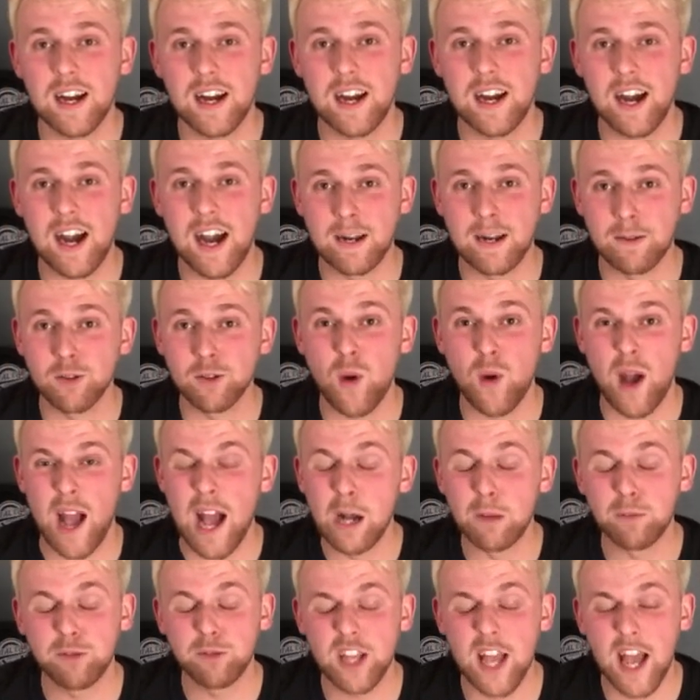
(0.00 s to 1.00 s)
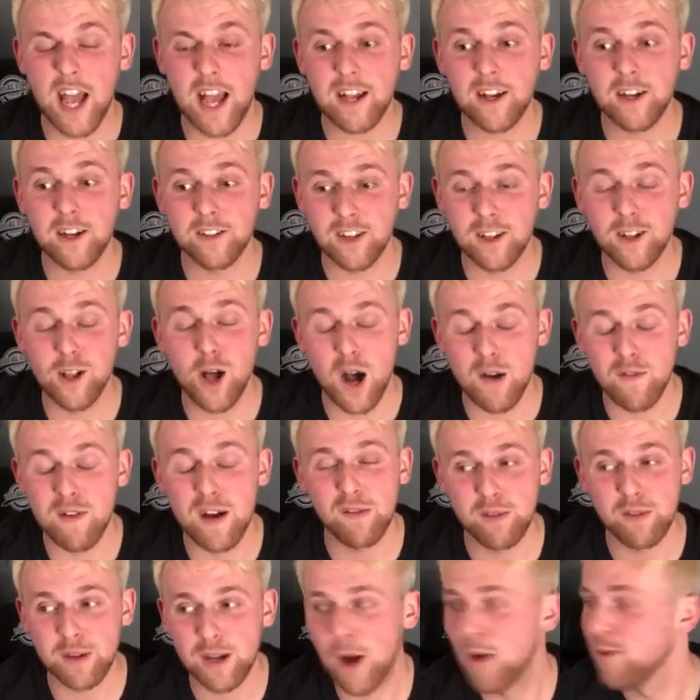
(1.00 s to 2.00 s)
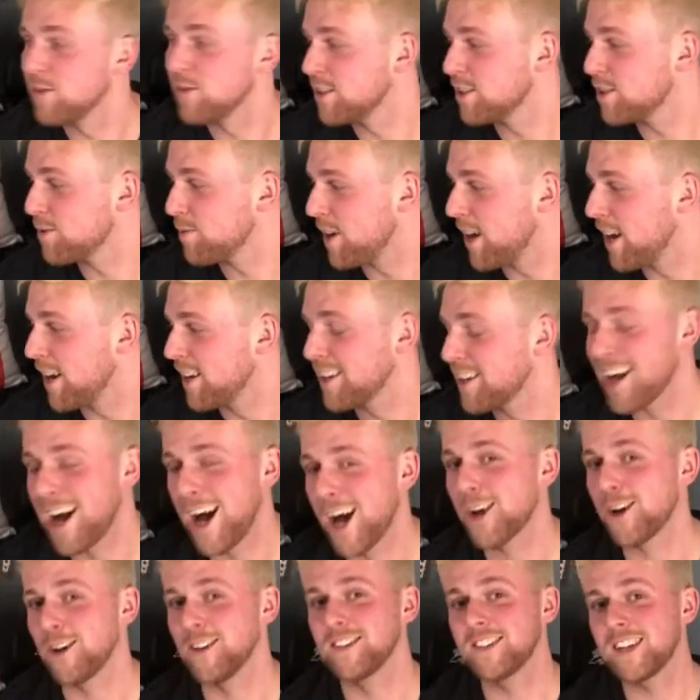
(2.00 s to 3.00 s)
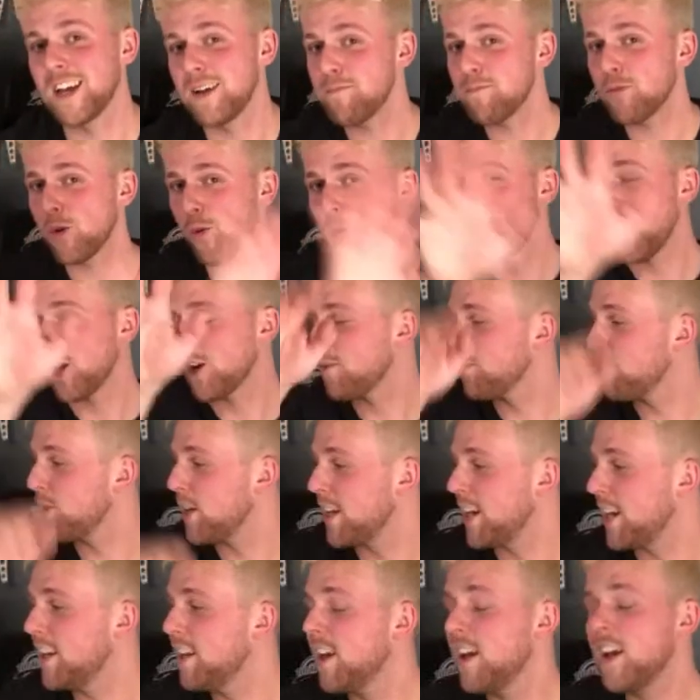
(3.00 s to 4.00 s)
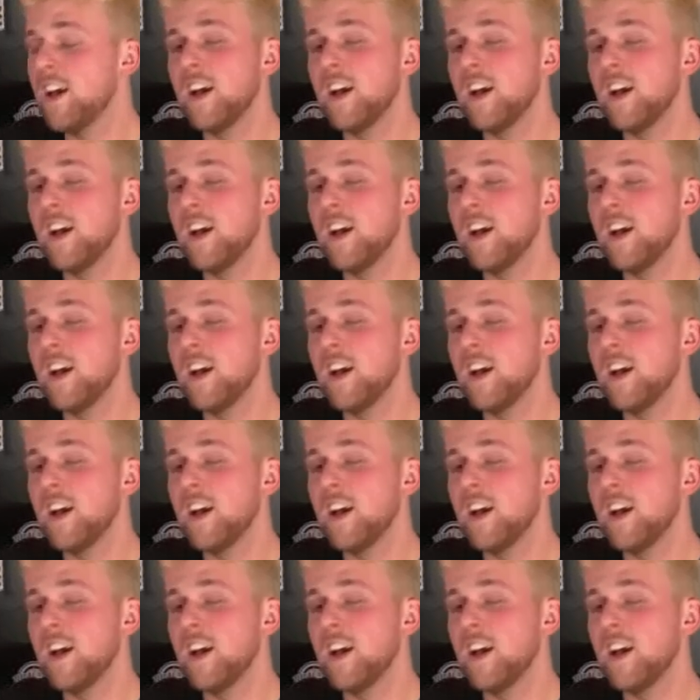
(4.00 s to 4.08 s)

And I was quite upset because a lot of effort goes into my car content, but we're not complaining.